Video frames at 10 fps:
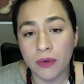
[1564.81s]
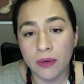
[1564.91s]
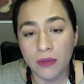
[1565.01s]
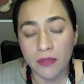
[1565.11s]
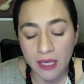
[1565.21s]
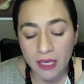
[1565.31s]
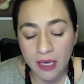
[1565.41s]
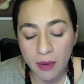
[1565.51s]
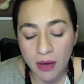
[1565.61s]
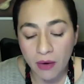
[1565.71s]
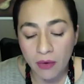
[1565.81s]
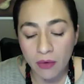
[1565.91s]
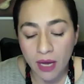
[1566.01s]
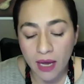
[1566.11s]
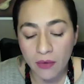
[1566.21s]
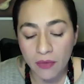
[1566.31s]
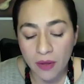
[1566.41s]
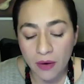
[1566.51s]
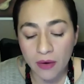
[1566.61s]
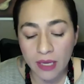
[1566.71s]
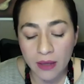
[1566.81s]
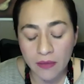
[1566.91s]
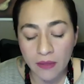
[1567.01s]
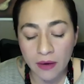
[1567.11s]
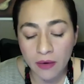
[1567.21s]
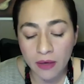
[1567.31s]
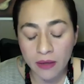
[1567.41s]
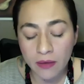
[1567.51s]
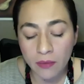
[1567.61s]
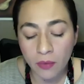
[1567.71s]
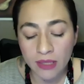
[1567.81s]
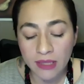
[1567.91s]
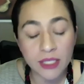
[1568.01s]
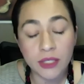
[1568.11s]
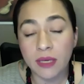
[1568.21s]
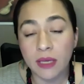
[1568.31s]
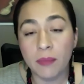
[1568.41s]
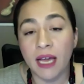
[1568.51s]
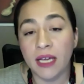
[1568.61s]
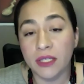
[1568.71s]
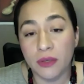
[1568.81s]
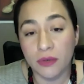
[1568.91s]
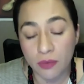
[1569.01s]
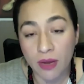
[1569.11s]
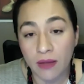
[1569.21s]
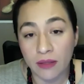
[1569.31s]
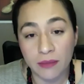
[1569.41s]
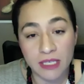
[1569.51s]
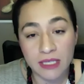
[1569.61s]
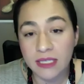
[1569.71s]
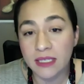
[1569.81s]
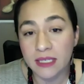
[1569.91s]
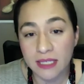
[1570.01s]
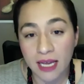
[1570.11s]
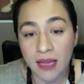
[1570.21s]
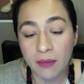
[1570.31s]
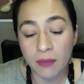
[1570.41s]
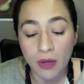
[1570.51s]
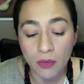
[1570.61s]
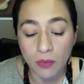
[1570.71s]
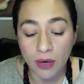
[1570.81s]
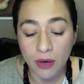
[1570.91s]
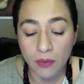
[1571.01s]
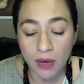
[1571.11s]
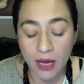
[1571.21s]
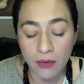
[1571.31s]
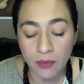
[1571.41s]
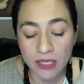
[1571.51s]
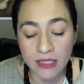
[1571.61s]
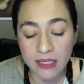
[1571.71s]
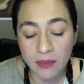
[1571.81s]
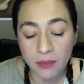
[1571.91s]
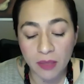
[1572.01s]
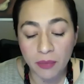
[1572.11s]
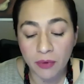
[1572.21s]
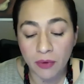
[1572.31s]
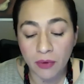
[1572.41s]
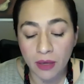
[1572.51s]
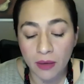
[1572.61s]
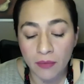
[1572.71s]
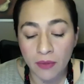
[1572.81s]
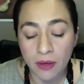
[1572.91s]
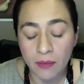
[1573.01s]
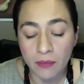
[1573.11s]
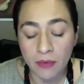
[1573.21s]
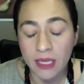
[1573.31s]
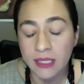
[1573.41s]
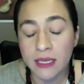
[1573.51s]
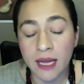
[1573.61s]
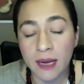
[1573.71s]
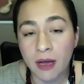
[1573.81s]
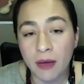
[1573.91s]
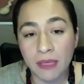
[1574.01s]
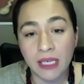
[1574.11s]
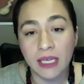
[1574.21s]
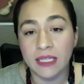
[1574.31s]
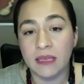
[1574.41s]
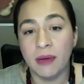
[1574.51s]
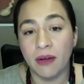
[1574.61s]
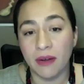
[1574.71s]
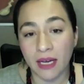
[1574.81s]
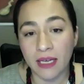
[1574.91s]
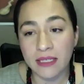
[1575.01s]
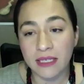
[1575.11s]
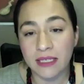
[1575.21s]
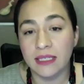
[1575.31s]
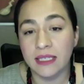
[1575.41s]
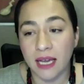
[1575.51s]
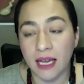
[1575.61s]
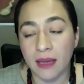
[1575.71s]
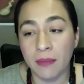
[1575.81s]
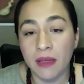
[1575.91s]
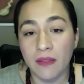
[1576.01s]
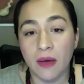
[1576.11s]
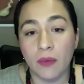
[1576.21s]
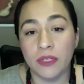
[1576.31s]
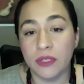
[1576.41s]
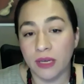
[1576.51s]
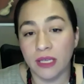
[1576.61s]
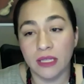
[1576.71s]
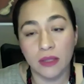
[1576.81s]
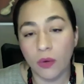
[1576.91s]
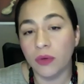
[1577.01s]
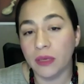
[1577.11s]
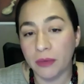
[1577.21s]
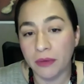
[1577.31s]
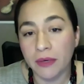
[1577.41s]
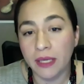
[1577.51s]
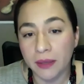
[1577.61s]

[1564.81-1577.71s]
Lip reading: thinking about how what they do impacts those around them. That this is a time where how we as Native people, it's not about me, it's about us, is a time that will strengthen the whole community.